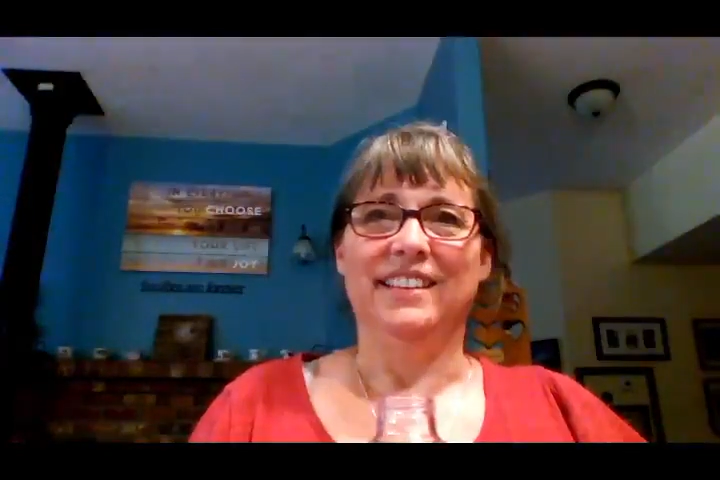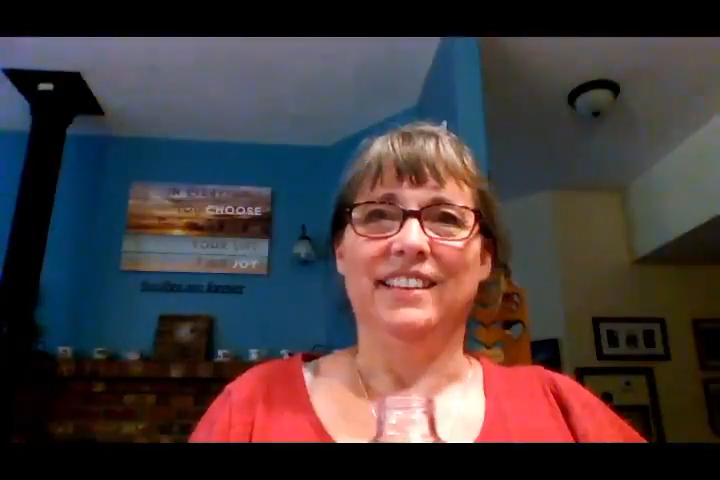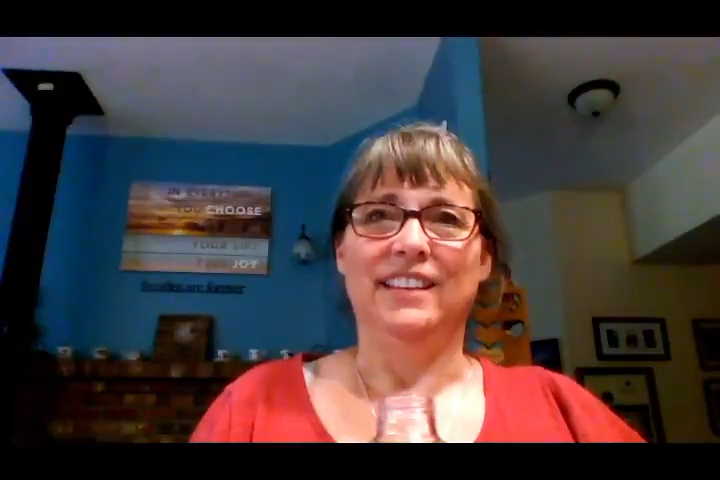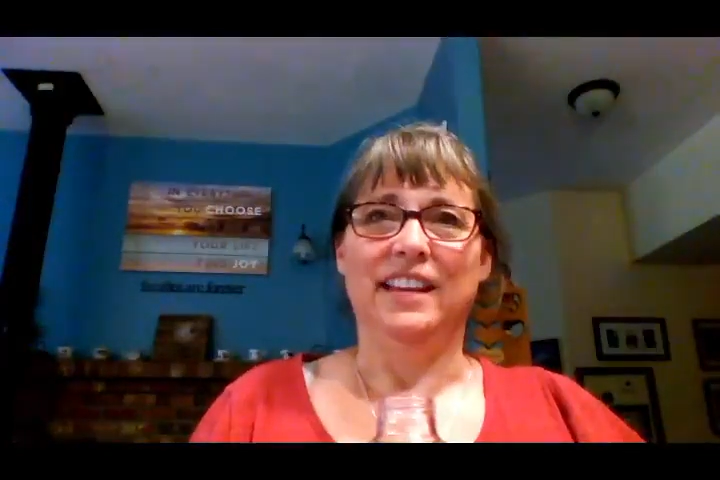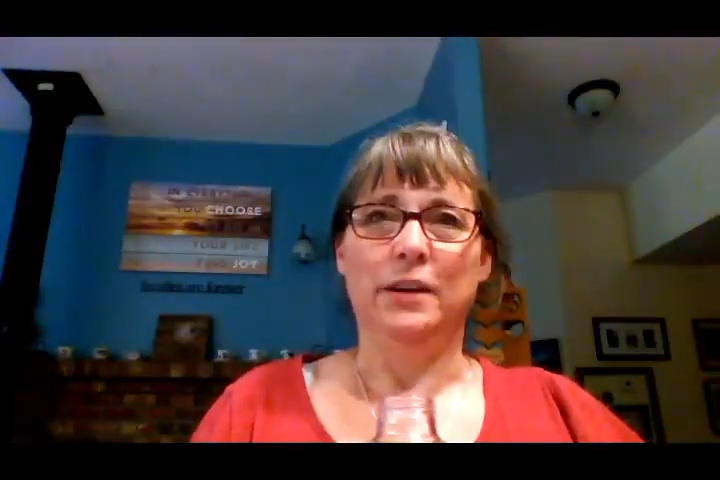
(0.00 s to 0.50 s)

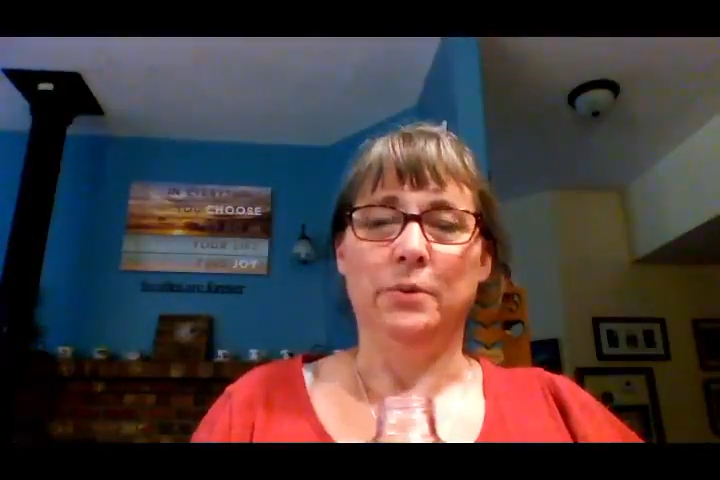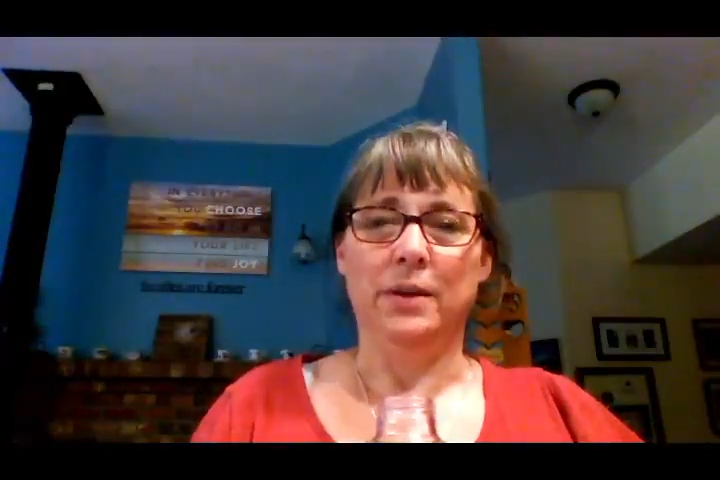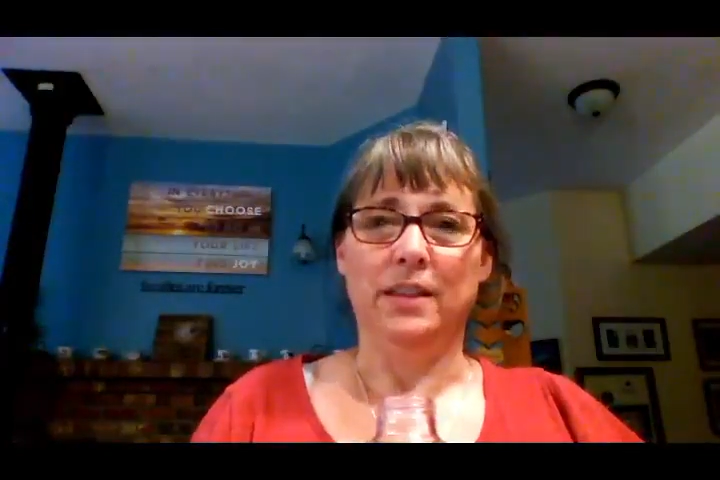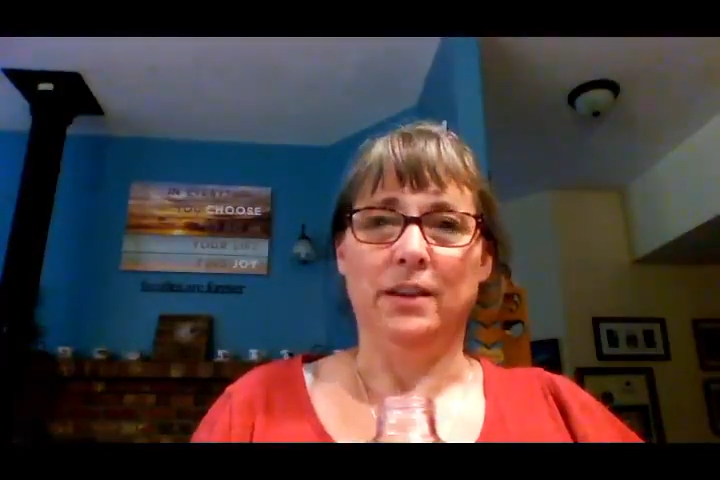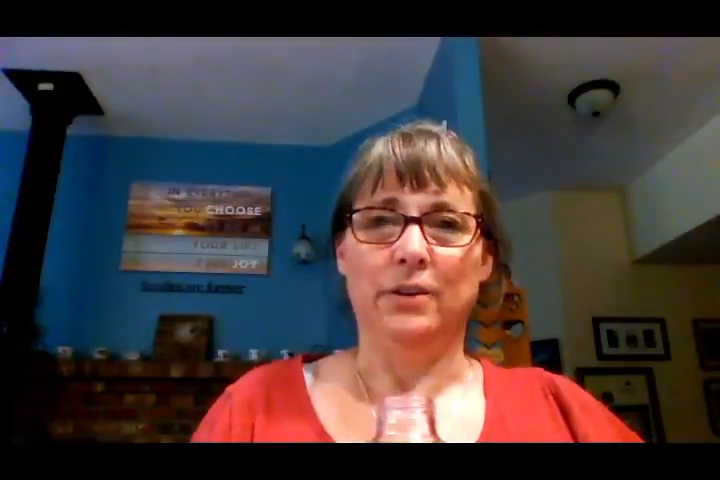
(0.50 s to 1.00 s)
The
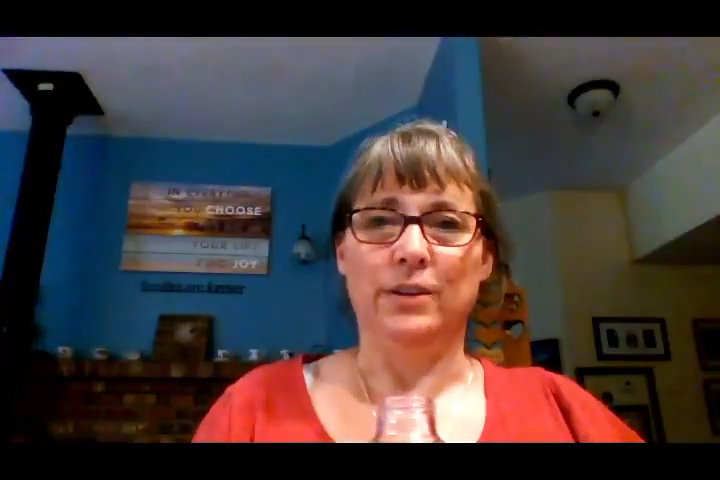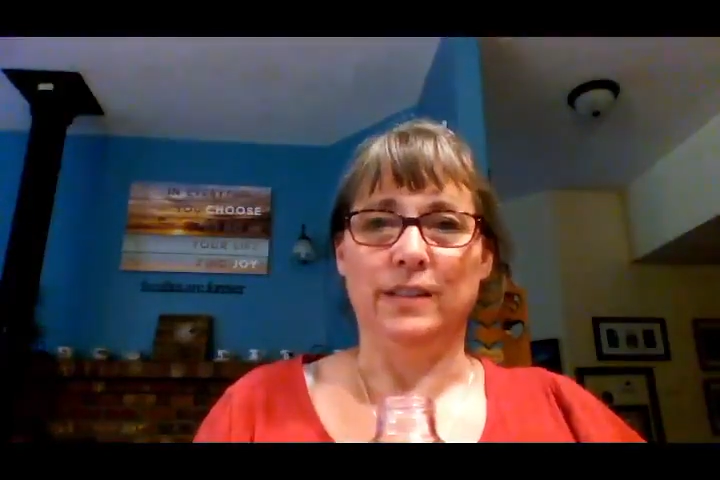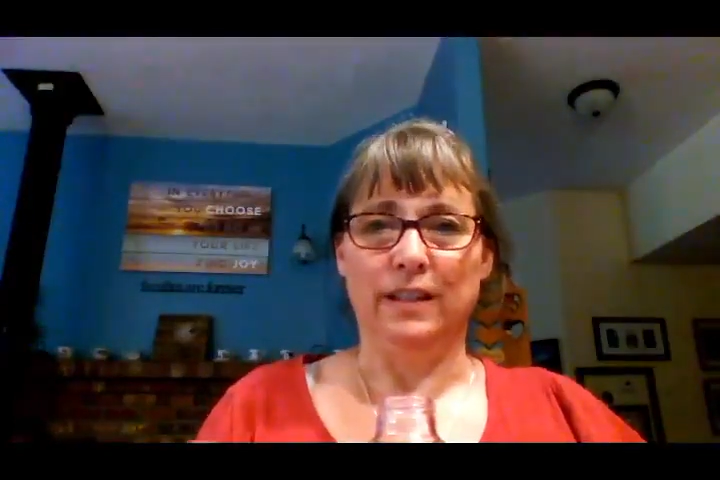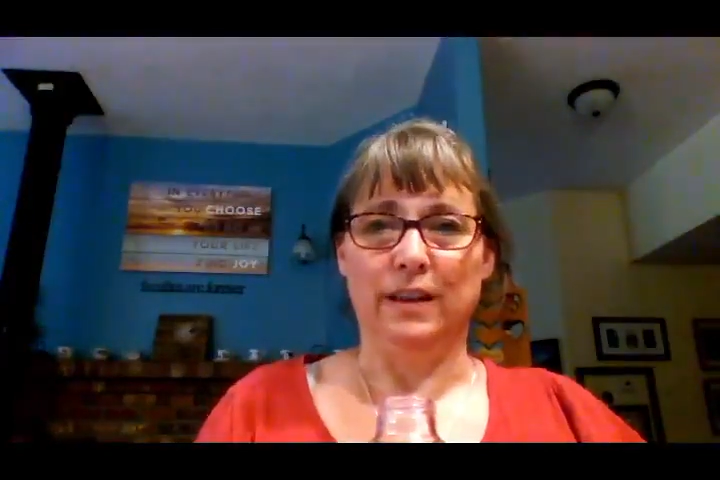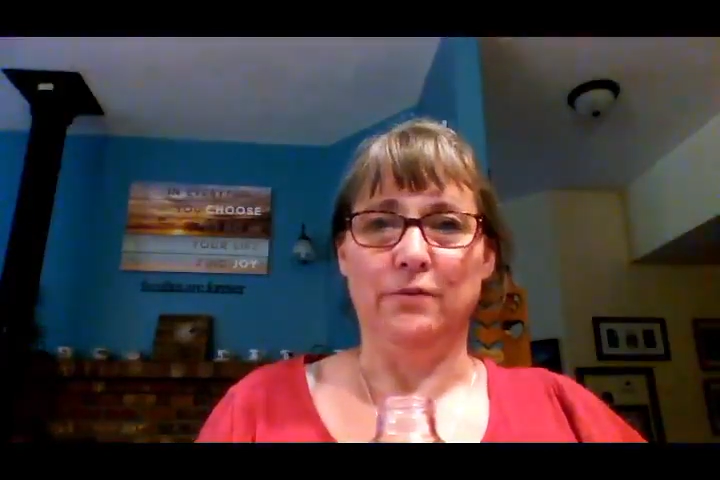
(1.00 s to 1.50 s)
takeaway there
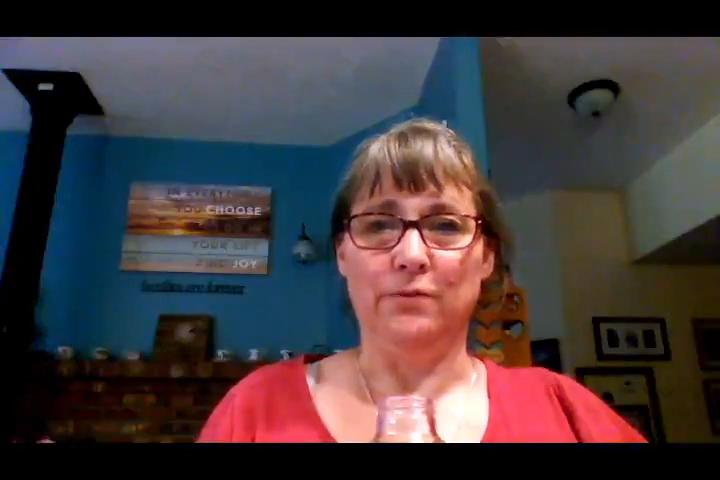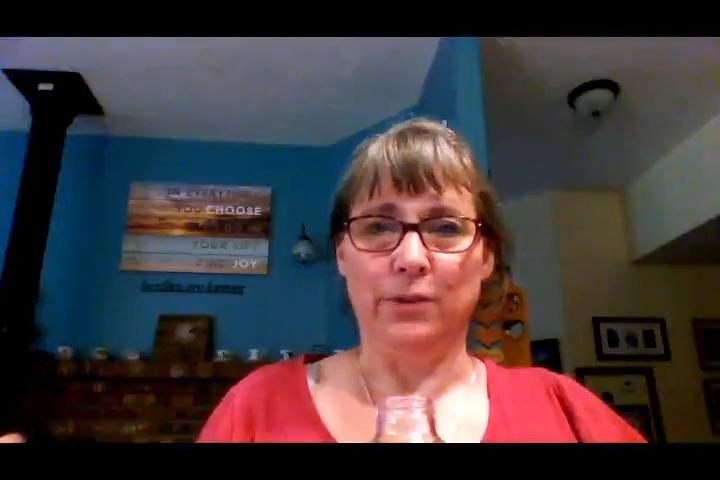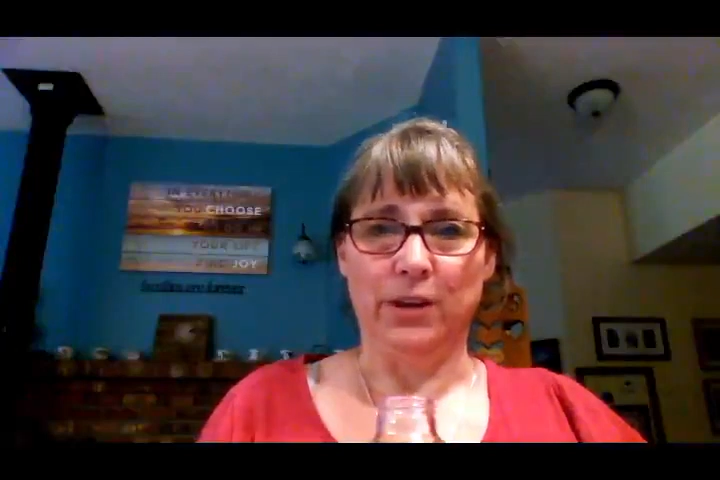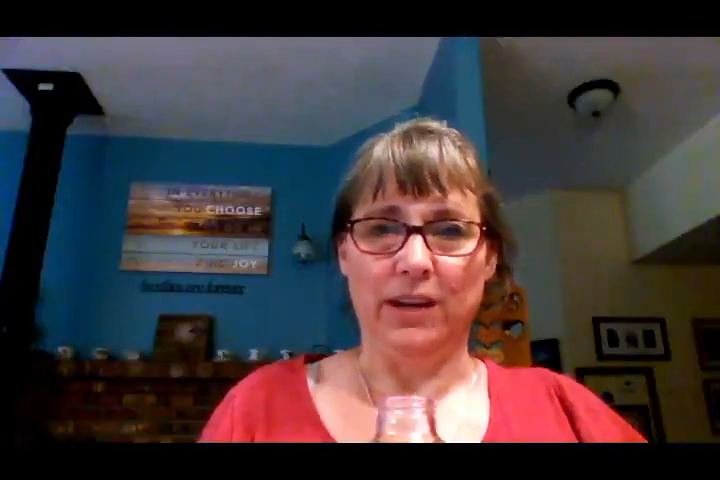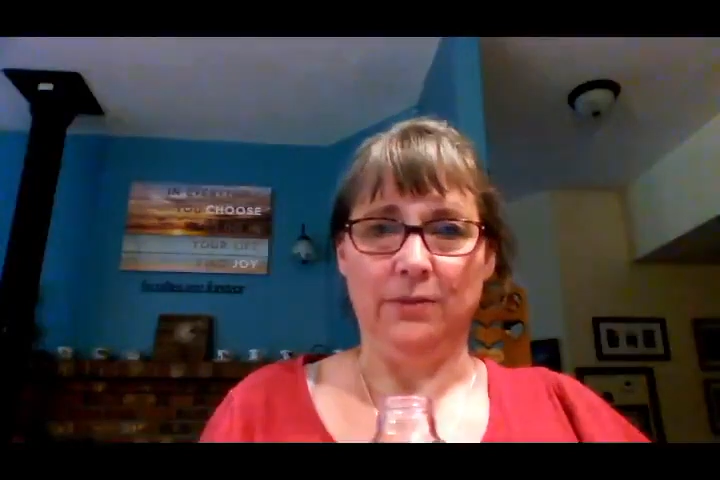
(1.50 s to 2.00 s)
is love
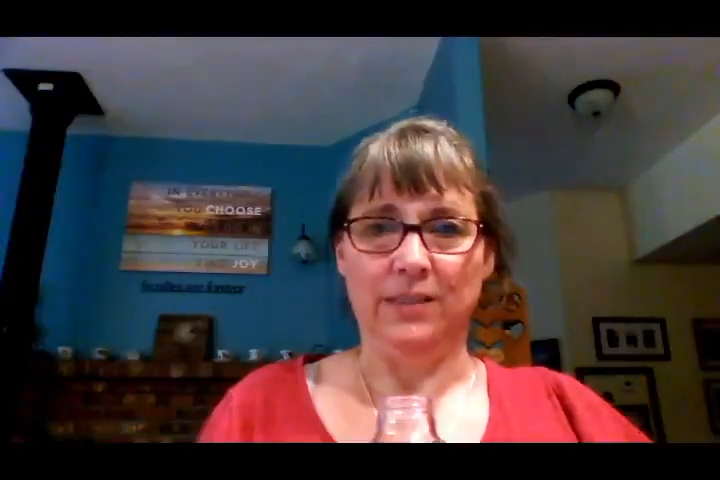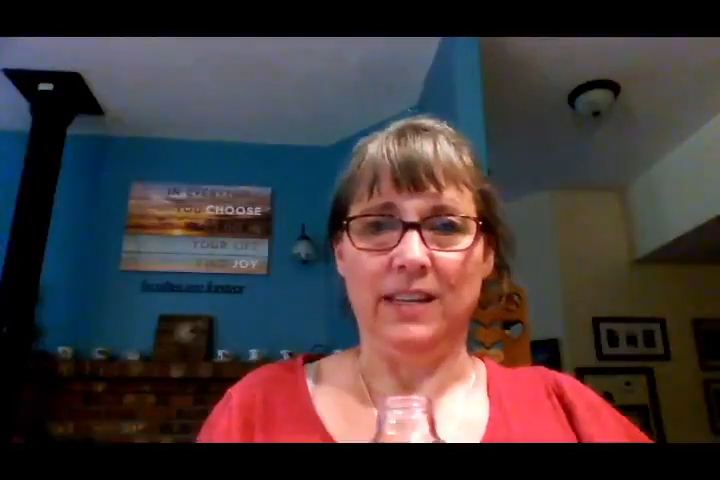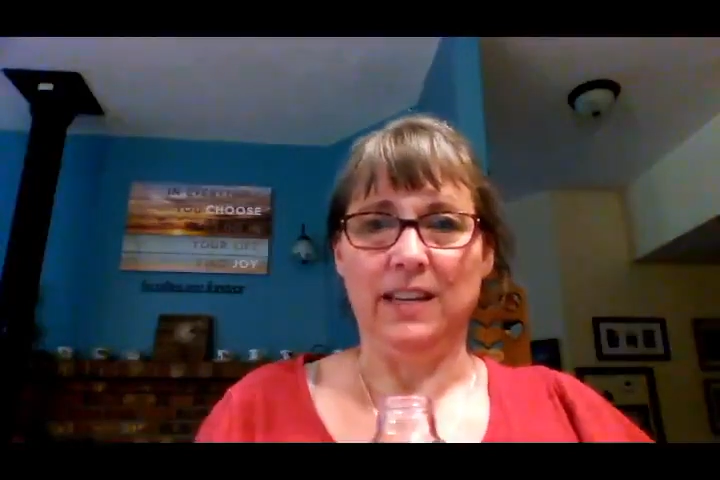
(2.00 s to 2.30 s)
forgives,